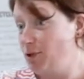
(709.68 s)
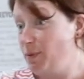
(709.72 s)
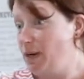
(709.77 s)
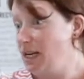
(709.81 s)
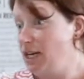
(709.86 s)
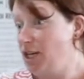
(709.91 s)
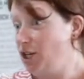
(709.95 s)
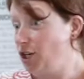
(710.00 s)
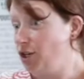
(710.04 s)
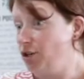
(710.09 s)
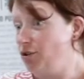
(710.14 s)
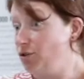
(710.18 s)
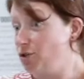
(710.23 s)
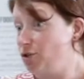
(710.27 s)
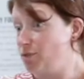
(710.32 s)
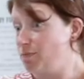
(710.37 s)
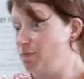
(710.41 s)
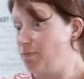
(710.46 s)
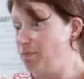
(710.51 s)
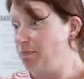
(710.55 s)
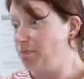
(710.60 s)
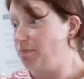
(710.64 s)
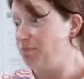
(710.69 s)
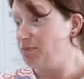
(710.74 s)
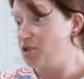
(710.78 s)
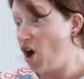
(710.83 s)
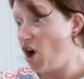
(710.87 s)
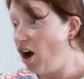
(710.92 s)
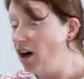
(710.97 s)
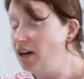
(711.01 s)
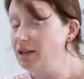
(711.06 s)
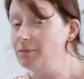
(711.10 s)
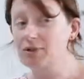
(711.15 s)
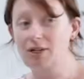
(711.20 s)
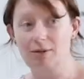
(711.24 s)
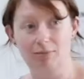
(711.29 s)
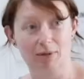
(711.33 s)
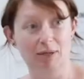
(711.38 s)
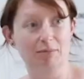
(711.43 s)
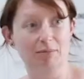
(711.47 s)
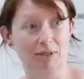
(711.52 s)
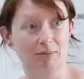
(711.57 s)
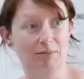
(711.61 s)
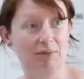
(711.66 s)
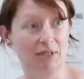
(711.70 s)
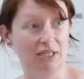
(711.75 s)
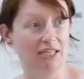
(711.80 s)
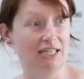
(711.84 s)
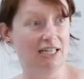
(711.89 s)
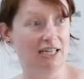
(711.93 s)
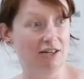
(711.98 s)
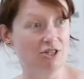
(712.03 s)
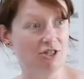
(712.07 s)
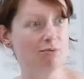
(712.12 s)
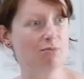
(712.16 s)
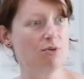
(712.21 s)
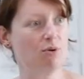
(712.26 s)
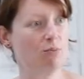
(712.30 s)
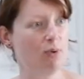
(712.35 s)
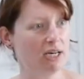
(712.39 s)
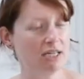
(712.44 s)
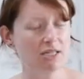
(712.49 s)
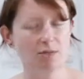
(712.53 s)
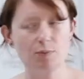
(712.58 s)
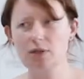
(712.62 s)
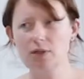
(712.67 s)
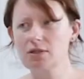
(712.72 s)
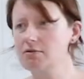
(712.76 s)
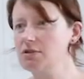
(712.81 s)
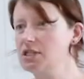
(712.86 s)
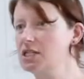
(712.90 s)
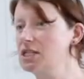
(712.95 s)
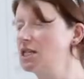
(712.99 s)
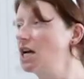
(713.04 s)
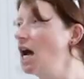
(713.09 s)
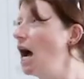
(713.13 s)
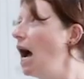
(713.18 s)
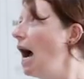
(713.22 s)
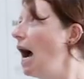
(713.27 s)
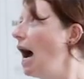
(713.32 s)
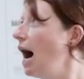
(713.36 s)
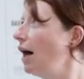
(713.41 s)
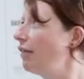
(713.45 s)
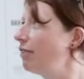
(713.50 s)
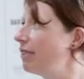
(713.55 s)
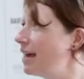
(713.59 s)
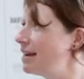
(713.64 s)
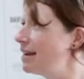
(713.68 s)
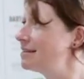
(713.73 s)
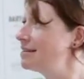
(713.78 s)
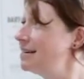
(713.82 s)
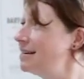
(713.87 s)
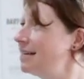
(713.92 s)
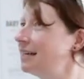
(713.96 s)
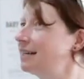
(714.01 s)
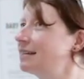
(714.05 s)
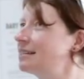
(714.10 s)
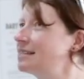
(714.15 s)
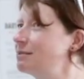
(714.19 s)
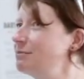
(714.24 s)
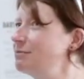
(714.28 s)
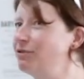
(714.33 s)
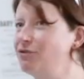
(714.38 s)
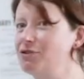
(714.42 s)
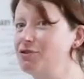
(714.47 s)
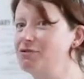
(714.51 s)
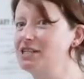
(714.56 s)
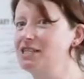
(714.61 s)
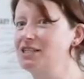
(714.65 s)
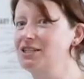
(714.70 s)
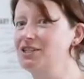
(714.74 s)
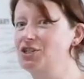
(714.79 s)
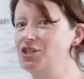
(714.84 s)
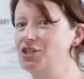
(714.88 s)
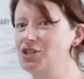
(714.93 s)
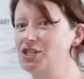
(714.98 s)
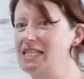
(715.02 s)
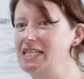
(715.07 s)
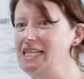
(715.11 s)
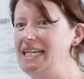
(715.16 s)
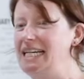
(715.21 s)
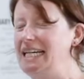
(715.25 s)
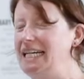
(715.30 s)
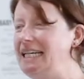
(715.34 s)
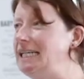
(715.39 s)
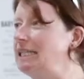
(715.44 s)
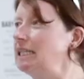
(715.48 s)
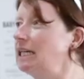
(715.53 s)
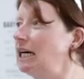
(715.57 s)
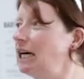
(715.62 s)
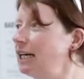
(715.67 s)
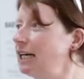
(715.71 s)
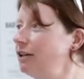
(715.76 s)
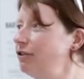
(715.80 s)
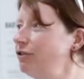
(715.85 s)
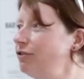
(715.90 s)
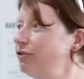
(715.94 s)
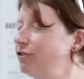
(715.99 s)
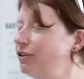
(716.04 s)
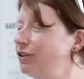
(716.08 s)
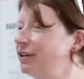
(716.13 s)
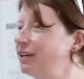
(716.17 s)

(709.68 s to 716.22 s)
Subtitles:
be a huge time commitment, but some of them went and spoke to the researchers. And then some of the researchers kind of,